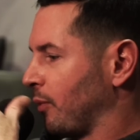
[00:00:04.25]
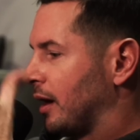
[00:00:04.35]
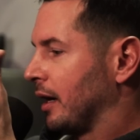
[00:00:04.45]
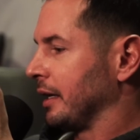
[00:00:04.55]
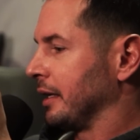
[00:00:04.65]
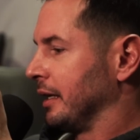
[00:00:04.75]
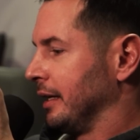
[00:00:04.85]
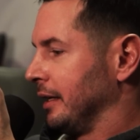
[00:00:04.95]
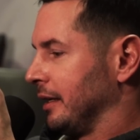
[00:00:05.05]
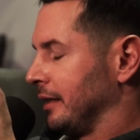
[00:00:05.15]
why
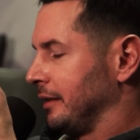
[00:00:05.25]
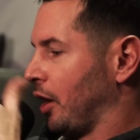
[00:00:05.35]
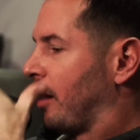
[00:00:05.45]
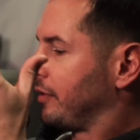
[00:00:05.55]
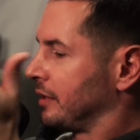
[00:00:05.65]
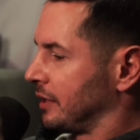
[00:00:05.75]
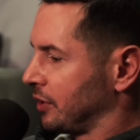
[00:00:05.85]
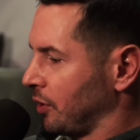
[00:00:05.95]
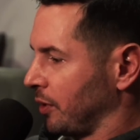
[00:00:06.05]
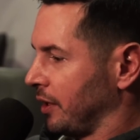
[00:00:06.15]
the offense
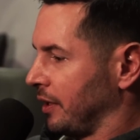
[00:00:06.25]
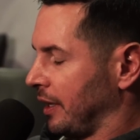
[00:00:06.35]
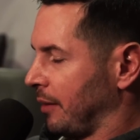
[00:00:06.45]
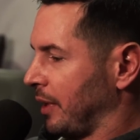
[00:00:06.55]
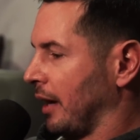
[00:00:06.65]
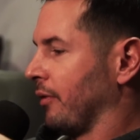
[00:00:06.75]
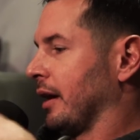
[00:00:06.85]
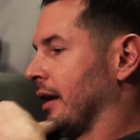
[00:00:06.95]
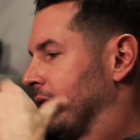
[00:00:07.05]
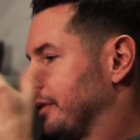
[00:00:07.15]
is so good in the NBA
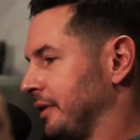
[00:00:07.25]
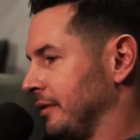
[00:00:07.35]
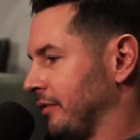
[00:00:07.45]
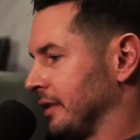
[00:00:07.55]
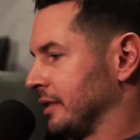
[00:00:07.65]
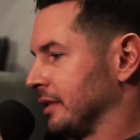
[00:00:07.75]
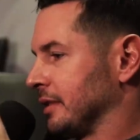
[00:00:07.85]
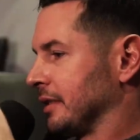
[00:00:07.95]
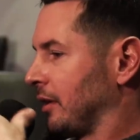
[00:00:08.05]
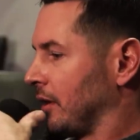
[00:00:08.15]
right now, and the
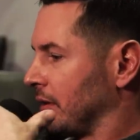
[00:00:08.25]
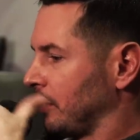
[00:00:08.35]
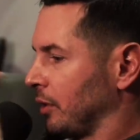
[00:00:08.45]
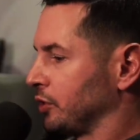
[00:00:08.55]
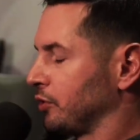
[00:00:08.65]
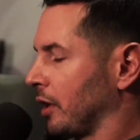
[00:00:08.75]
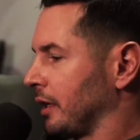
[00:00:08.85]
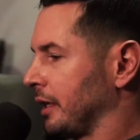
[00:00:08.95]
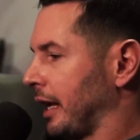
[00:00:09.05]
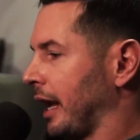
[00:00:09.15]
defenses are are
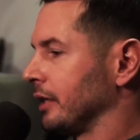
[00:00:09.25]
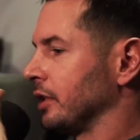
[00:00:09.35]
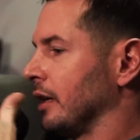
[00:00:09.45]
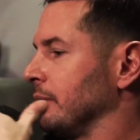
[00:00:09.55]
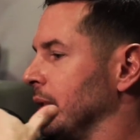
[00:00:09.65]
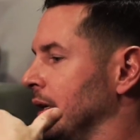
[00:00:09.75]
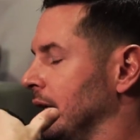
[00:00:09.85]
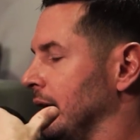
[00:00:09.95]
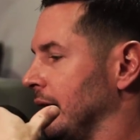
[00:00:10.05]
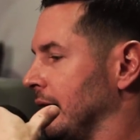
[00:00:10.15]
struggling to catch up.
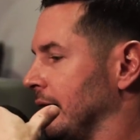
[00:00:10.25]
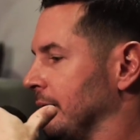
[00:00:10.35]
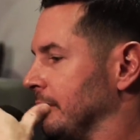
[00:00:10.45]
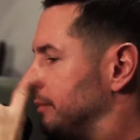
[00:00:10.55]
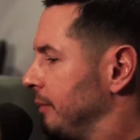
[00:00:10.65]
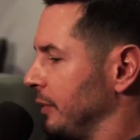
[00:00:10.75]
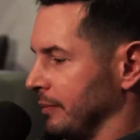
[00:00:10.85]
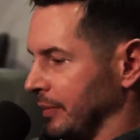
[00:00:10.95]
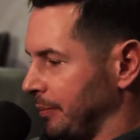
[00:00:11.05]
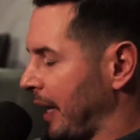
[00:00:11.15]
Um,
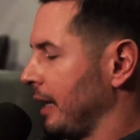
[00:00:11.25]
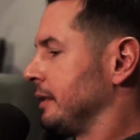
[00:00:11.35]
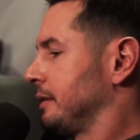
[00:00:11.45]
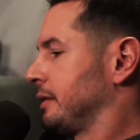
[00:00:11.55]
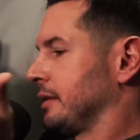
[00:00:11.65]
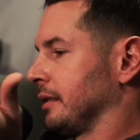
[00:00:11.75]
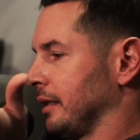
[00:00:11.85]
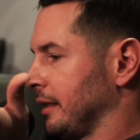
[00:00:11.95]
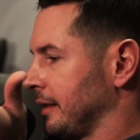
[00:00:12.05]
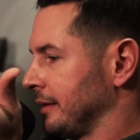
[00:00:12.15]
the pace,
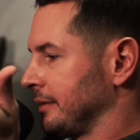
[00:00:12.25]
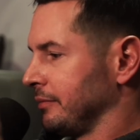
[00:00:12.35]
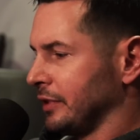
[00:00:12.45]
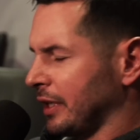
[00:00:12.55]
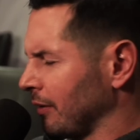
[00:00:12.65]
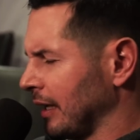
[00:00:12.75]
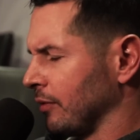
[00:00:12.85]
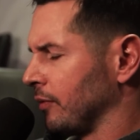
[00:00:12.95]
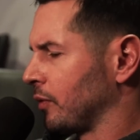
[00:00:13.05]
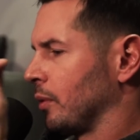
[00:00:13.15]
uh, skill
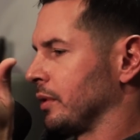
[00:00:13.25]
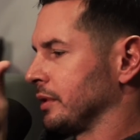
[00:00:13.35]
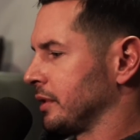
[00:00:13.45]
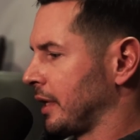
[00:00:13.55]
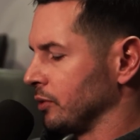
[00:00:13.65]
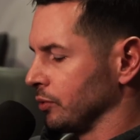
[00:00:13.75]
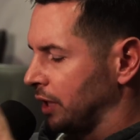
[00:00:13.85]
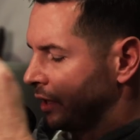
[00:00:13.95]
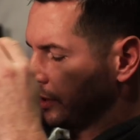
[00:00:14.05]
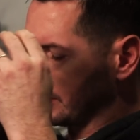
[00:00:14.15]
level, of course, schedule
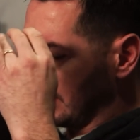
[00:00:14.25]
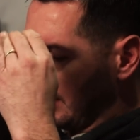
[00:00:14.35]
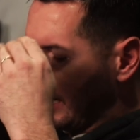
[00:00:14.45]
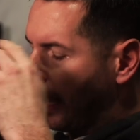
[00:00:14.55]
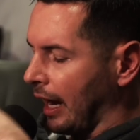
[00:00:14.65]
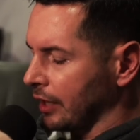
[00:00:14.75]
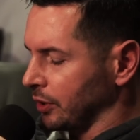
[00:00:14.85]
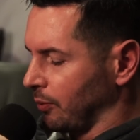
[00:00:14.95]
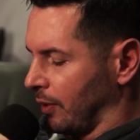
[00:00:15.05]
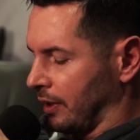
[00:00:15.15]
changes. I
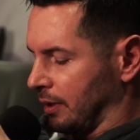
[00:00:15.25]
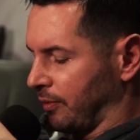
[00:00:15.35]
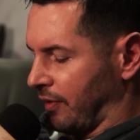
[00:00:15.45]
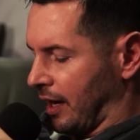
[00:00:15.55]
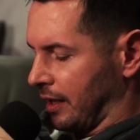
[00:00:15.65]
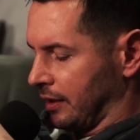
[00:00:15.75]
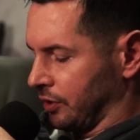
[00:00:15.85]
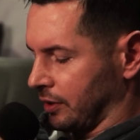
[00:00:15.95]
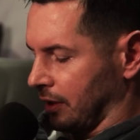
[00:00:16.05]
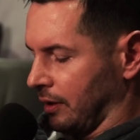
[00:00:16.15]
actually wanted to provide
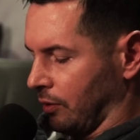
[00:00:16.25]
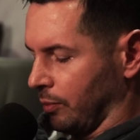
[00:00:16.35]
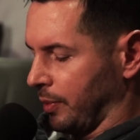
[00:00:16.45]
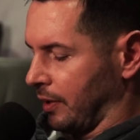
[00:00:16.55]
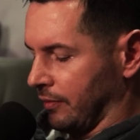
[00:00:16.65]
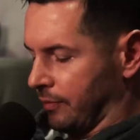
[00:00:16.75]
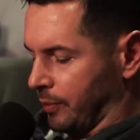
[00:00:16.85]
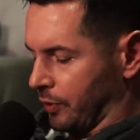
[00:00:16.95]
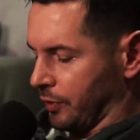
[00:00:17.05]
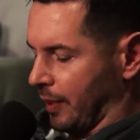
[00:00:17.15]
just a little bit of
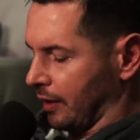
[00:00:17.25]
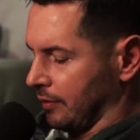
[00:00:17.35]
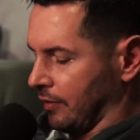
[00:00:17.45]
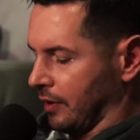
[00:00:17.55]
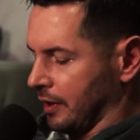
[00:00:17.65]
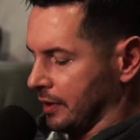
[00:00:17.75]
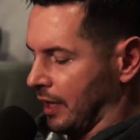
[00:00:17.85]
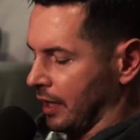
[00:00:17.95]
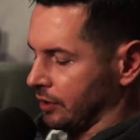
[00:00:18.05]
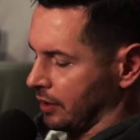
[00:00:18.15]
perspective on this,
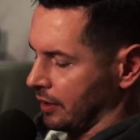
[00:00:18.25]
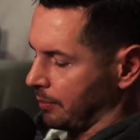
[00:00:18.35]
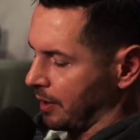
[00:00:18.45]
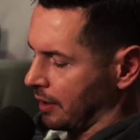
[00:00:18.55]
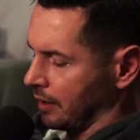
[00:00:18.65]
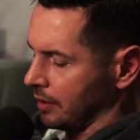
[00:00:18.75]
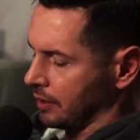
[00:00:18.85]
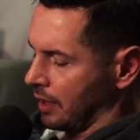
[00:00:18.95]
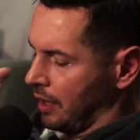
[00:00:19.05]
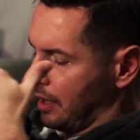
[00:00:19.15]
actually, because